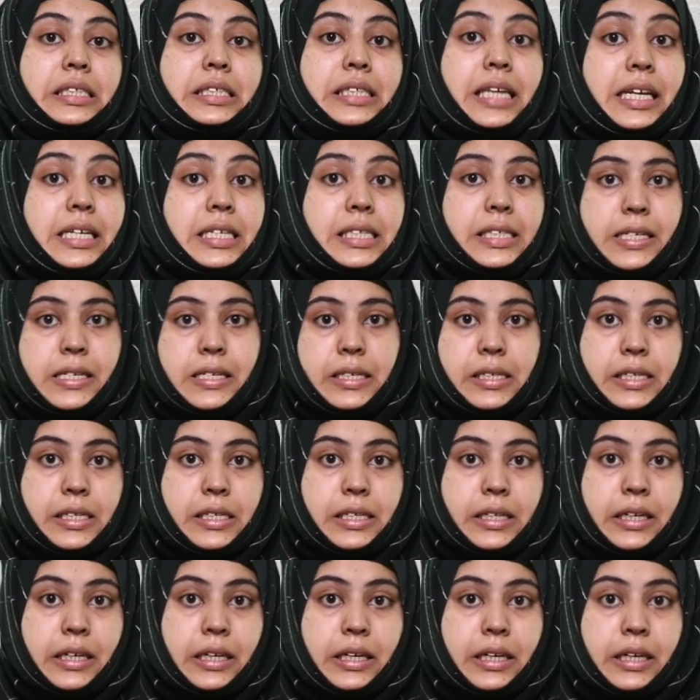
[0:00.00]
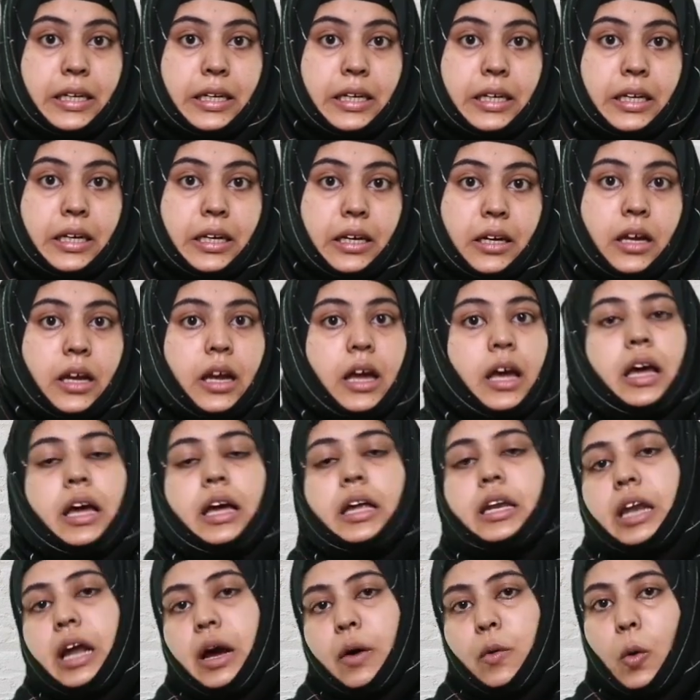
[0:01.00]
sentence?
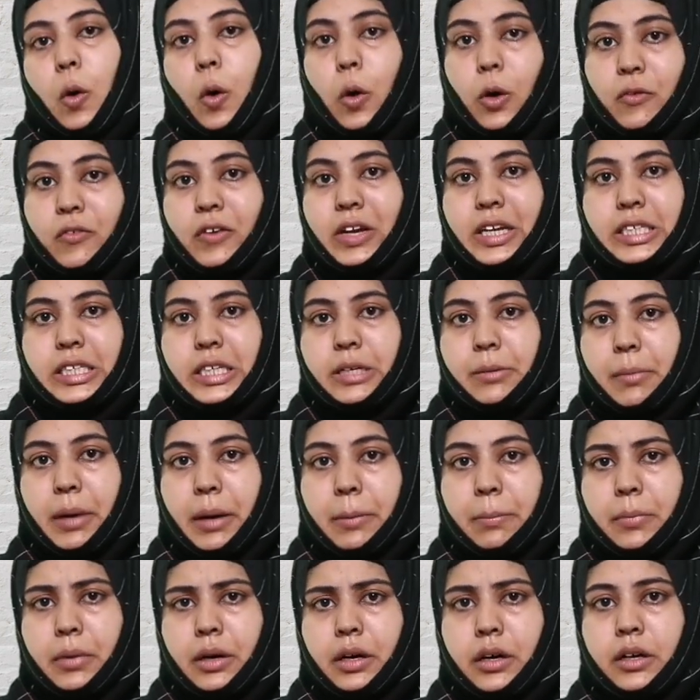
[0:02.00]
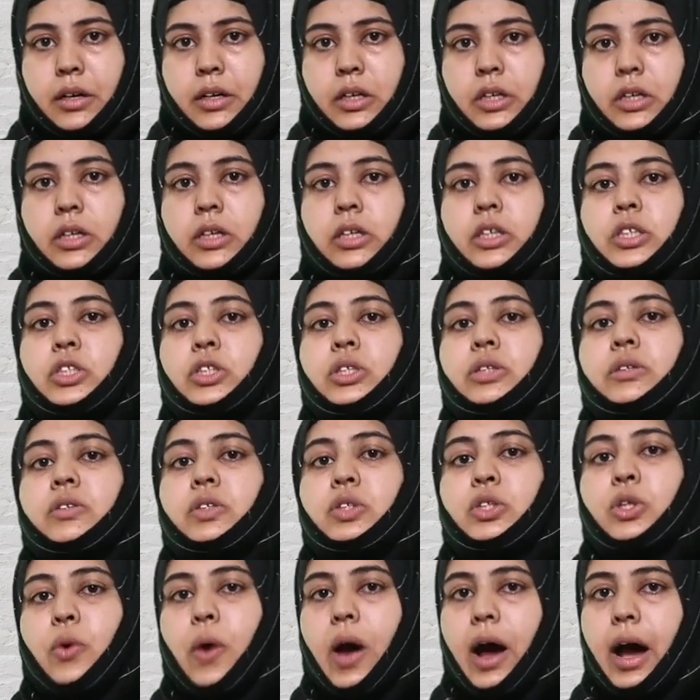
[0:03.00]
Now, always remember
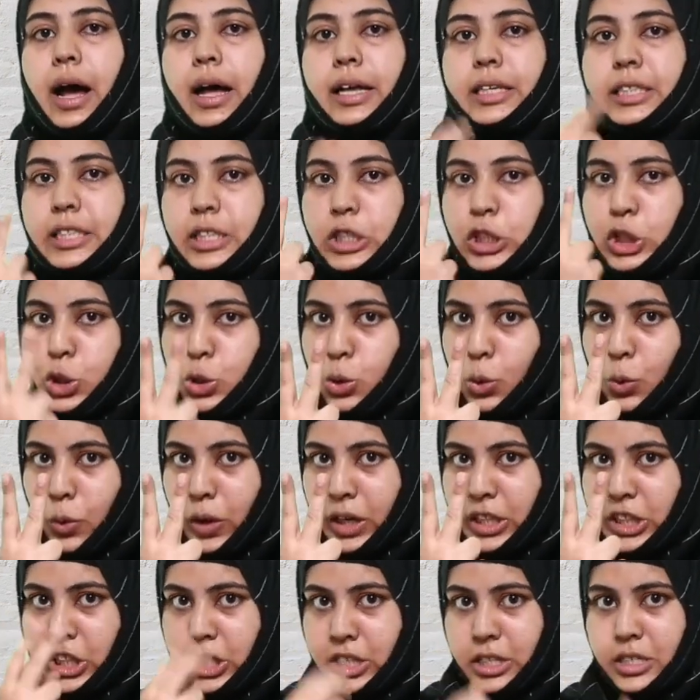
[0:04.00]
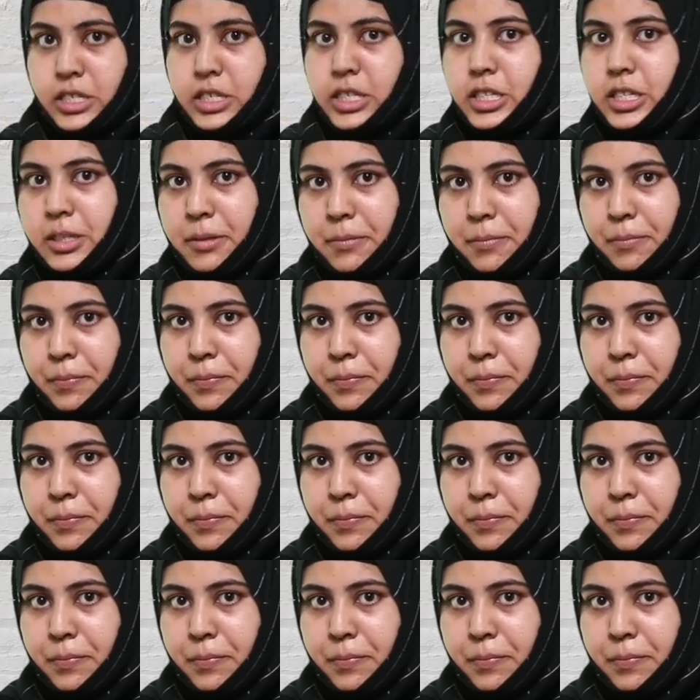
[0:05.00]
to ask two questions